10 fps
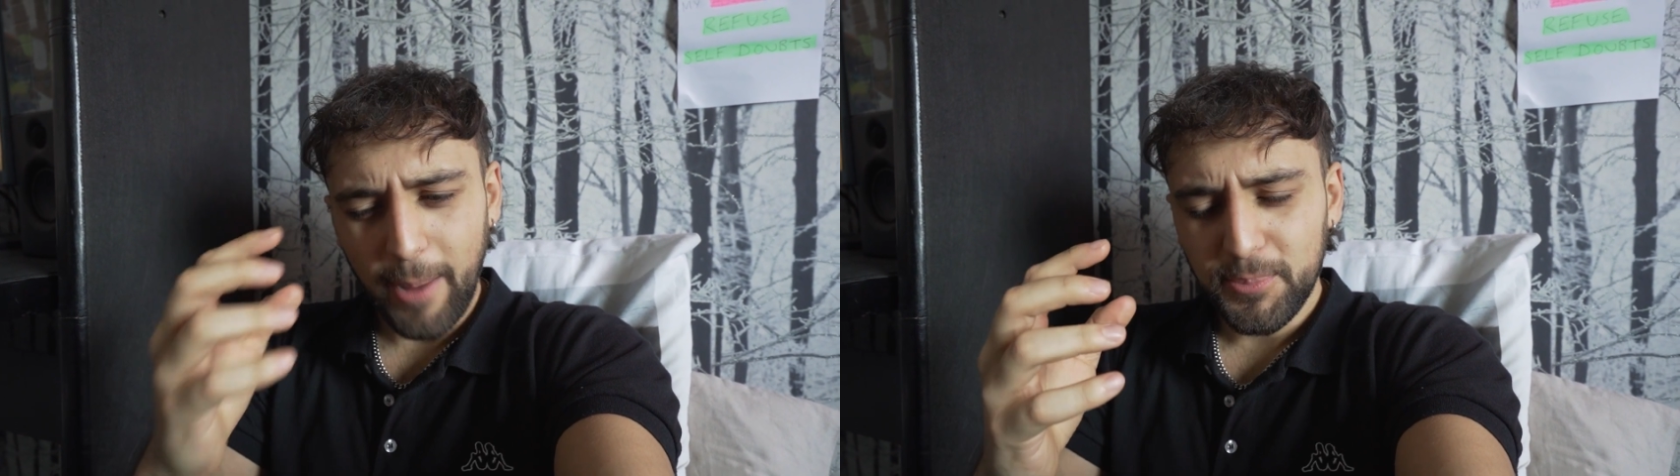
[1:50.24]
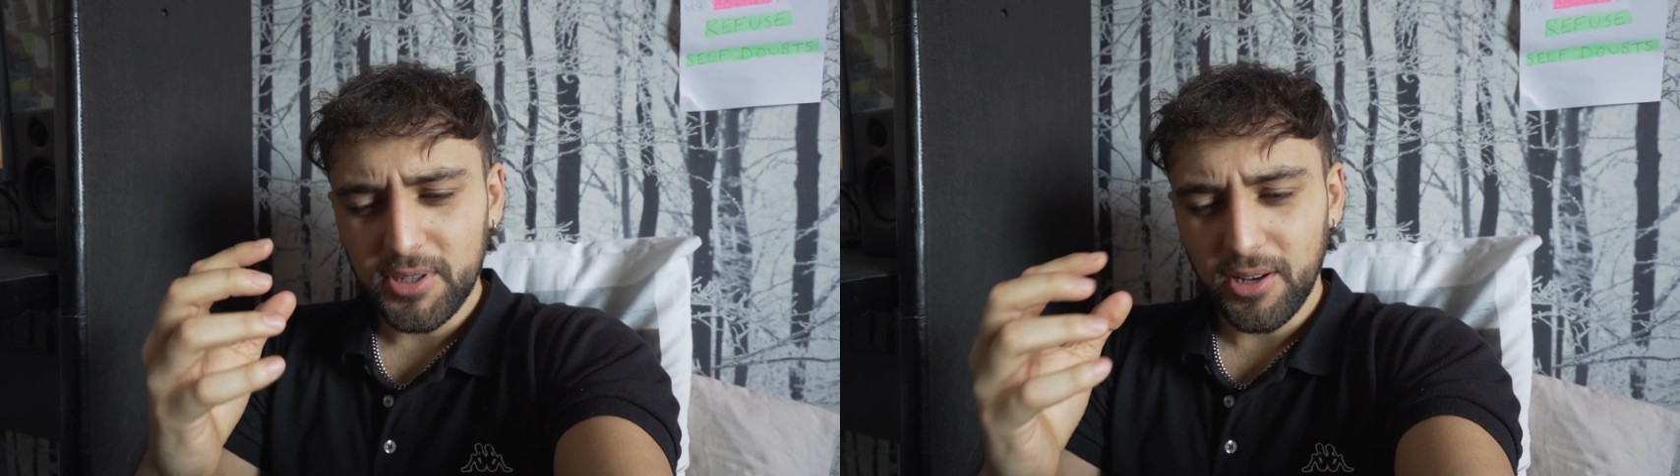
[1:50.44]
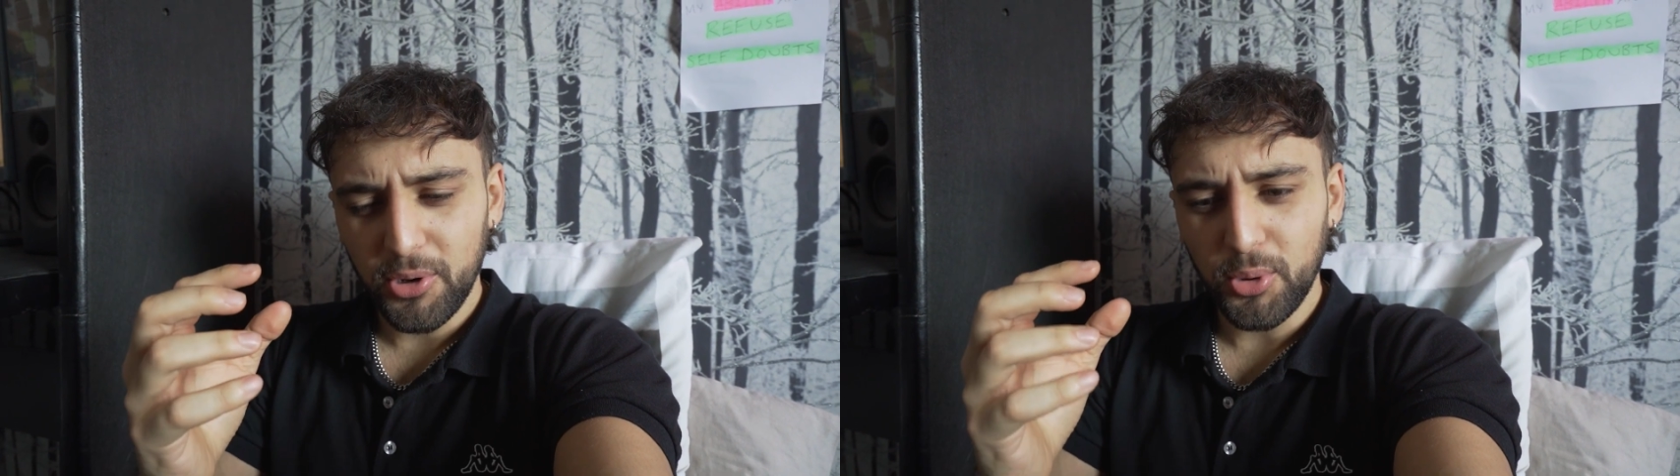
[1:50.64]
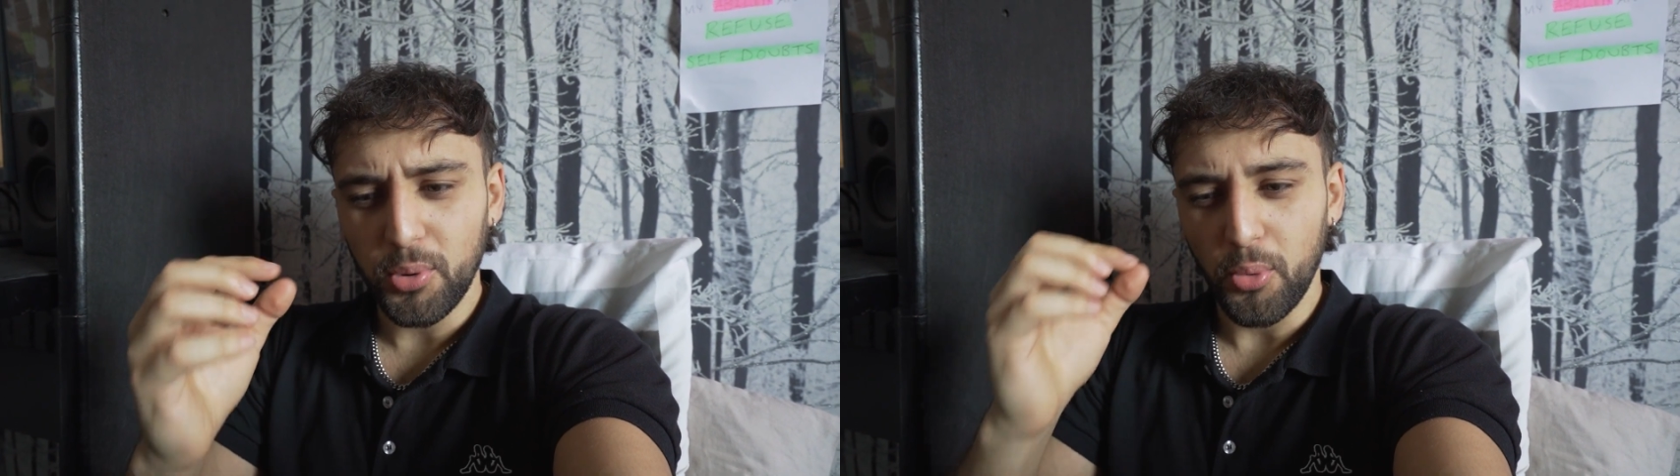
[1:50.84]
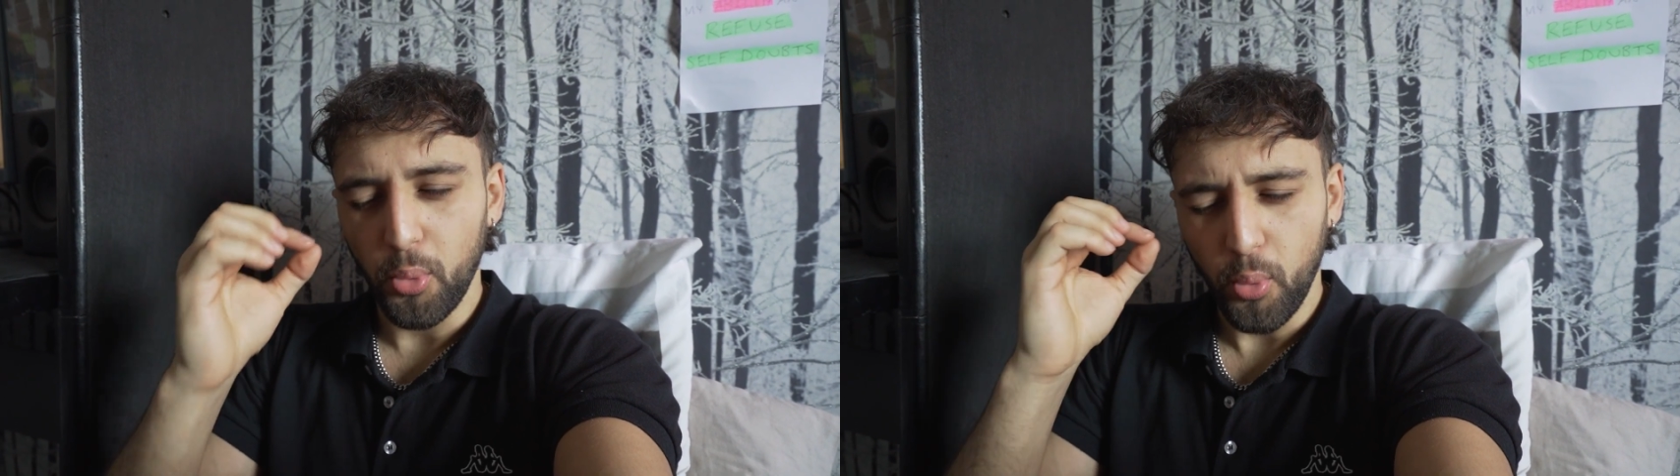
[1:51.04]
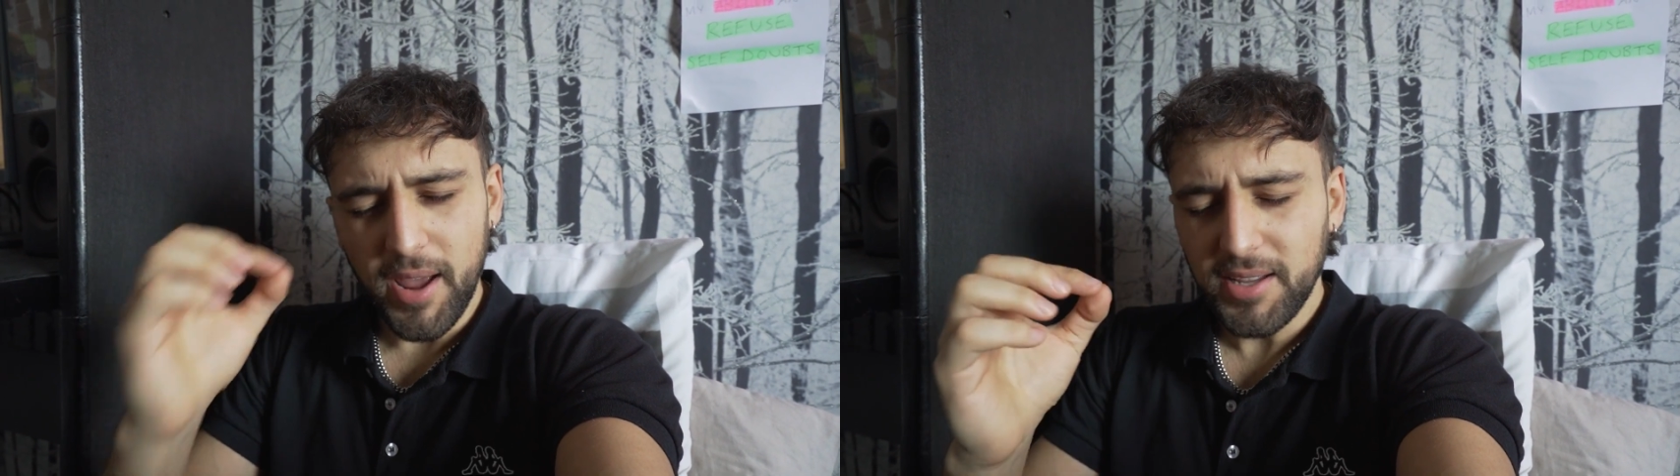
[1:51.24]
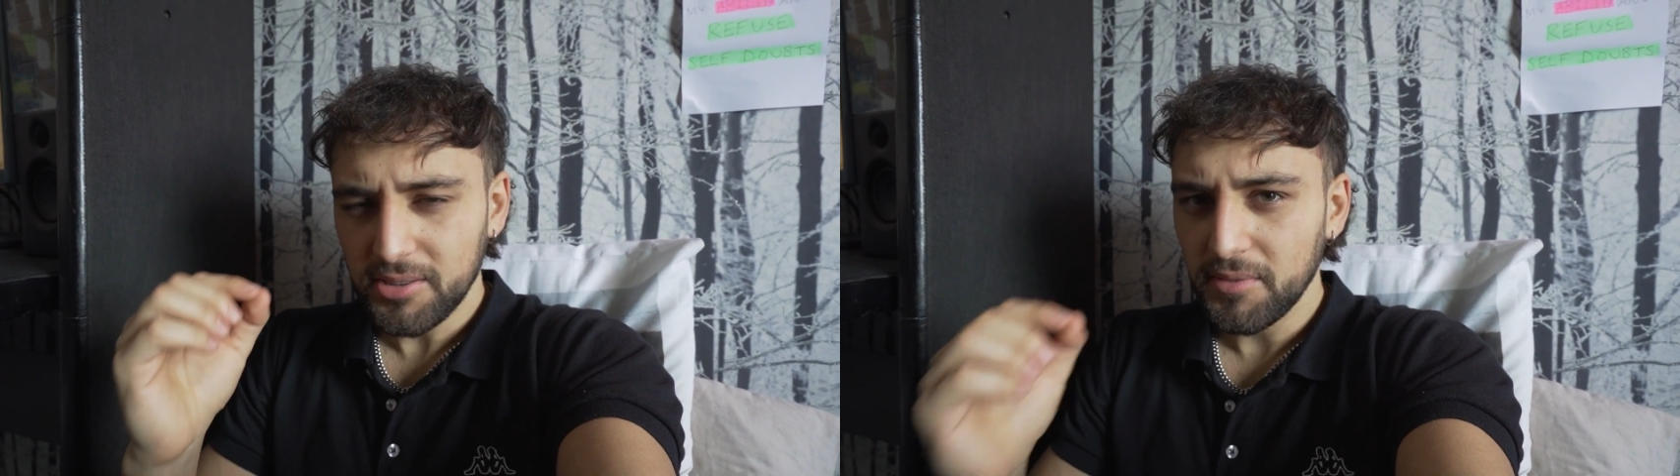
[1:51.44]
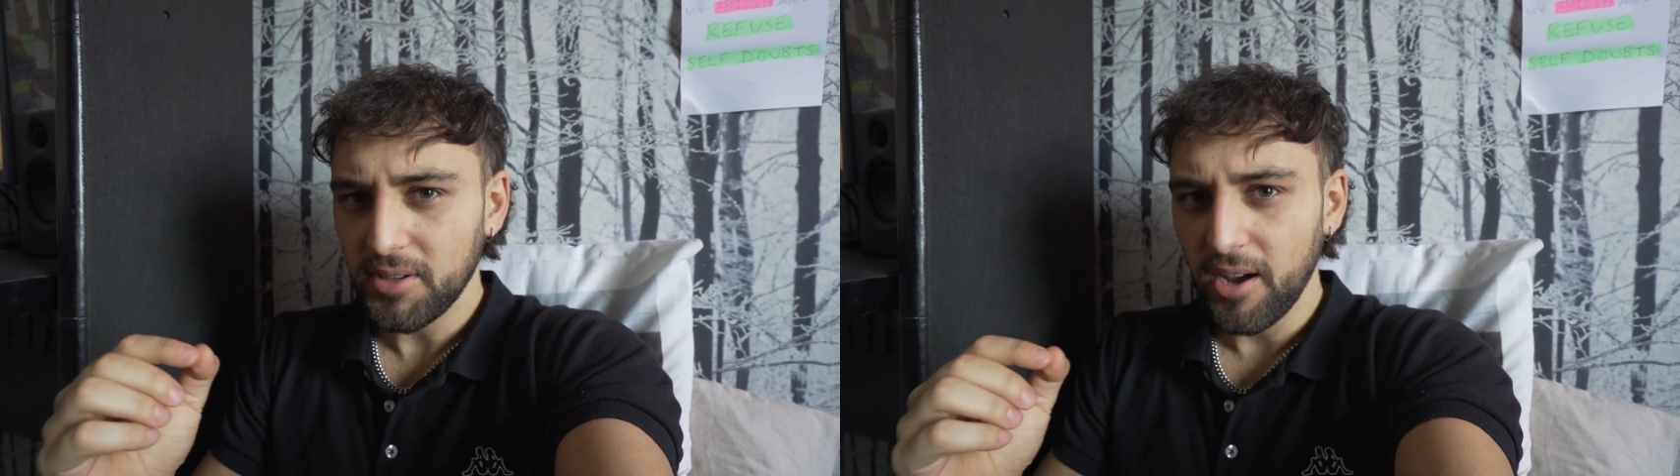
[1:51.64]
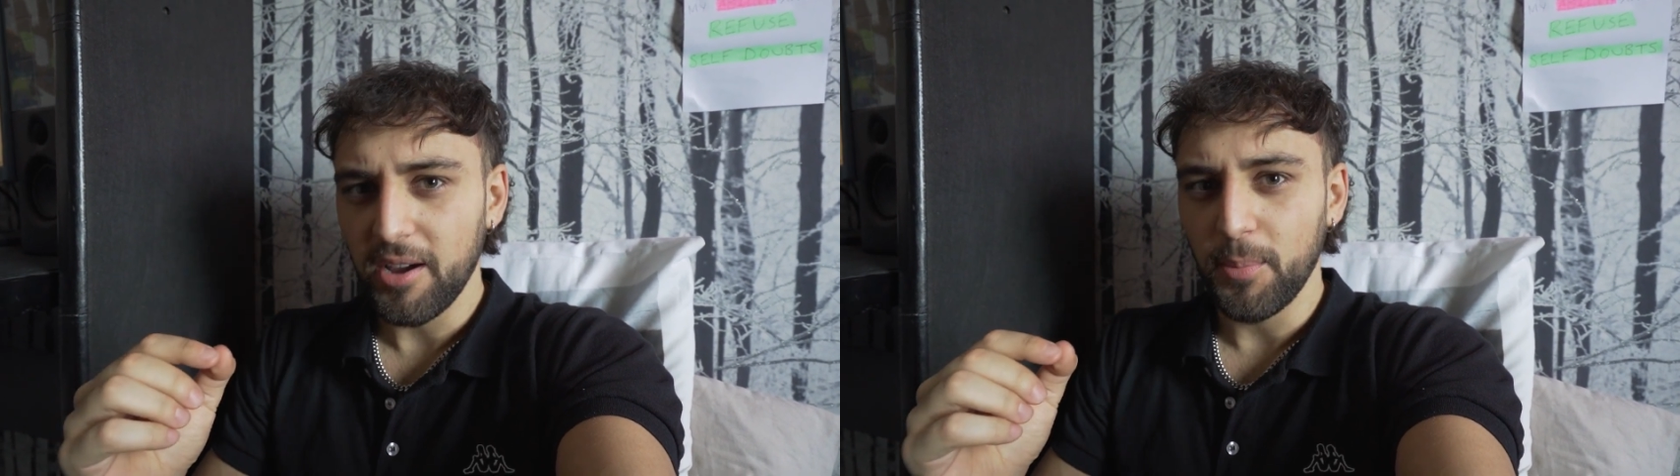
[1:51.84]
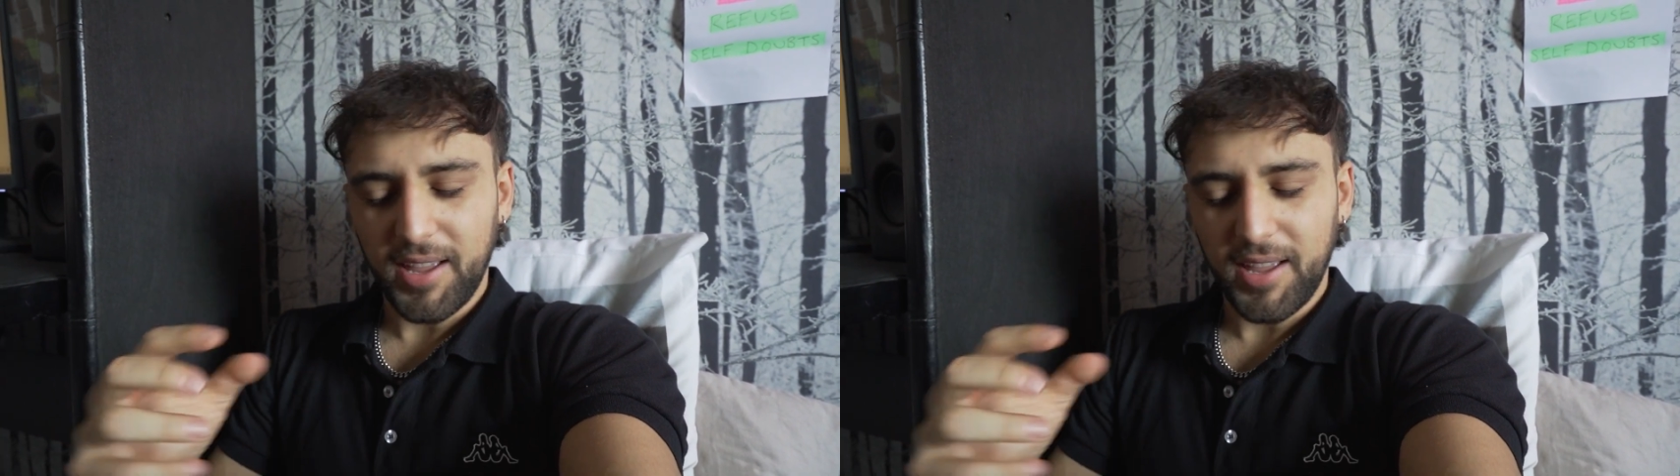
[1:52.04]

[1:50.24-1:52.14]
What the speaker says: absolute waste of time?